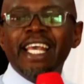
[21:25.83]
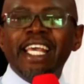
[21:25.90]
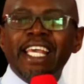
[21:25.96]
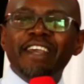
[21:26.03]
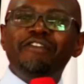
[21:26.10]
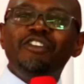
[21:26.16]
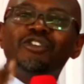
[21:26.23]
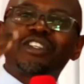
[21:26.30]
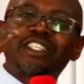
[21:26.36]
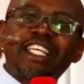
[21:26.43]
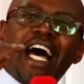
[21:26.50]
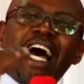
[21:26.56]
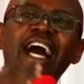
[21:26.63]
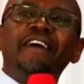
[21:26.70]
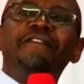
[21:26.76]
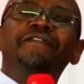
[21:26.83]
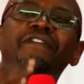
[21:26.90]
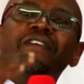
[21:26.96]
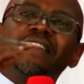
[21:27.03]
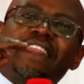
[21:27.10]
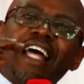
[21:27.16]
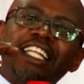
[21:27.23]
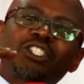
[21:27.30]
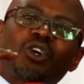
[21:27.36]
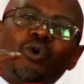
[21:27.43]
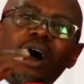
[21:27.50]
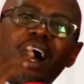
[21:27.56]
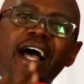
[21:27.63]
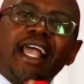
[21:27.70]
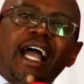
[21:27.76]
if you serve that
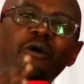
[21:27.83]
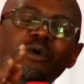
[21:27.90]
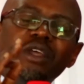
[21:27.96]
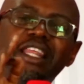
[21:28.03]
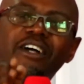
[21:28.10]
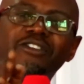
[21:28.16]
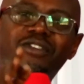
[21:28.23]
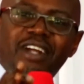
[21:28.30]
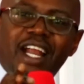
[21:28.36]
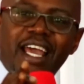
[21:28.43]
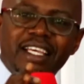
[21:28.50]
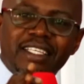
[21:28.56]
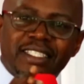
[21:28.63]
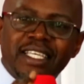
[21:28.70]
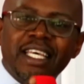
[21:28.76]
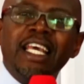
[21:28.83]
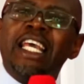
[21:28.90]
choir without grace,